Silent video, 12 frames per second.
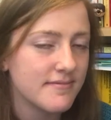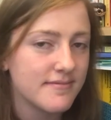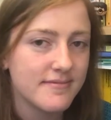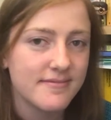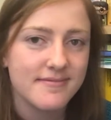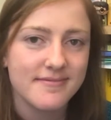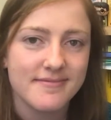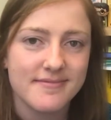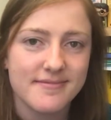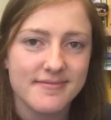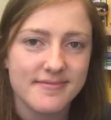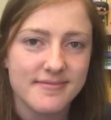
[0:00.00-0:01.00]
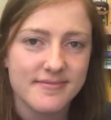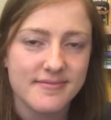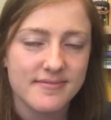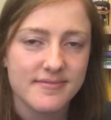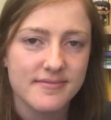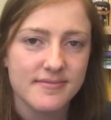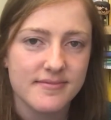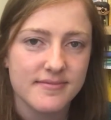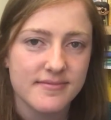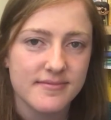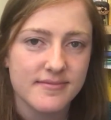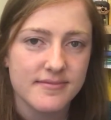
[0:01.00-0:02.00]

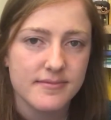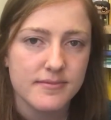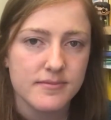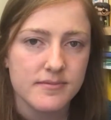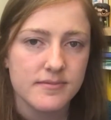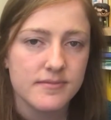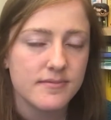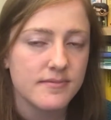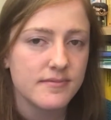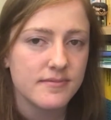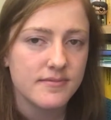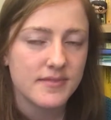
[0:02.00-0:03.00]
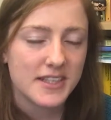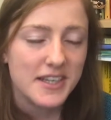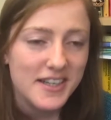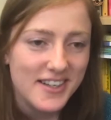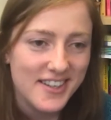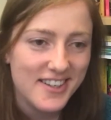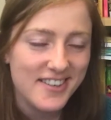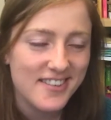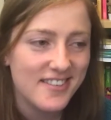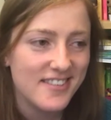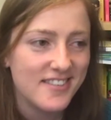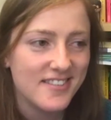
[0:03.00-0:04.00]

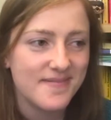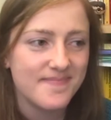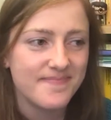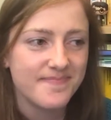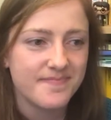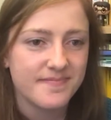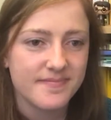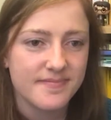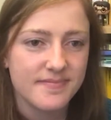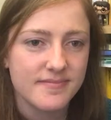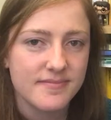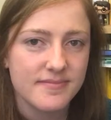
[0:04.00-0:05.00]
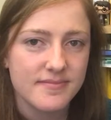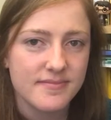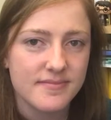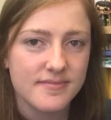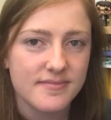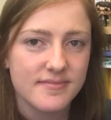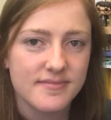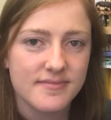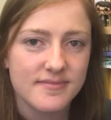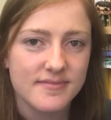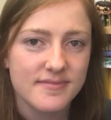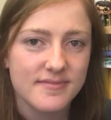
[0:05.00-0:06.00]

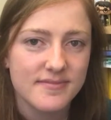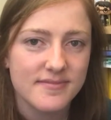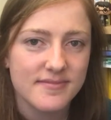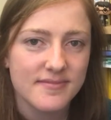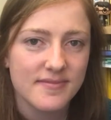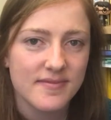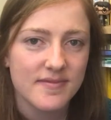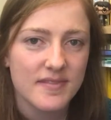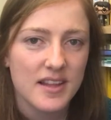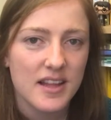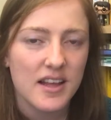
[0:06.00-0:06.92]
No words are spoken by the person on screen.